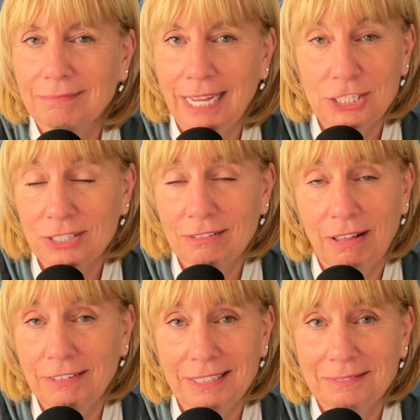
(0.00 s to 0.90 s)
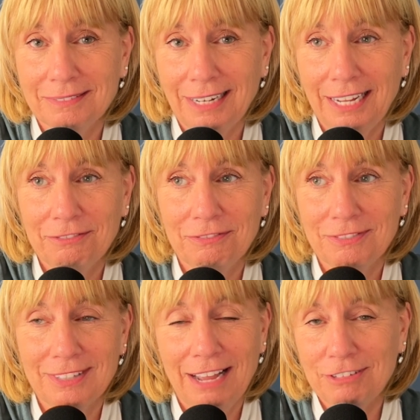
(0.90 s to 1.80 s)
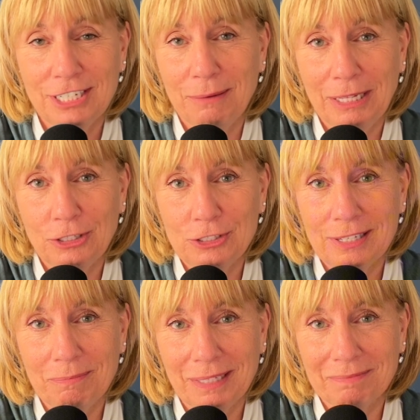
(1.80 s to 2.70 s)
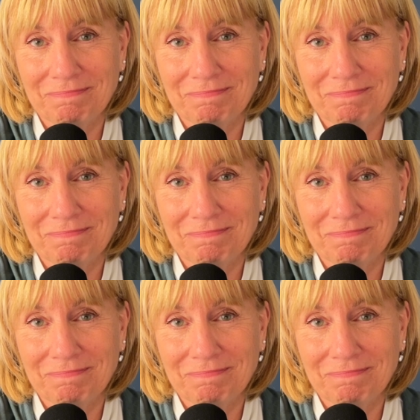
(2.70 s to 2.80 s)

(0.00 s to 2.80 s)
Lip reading: I just love it. Every time I learn something.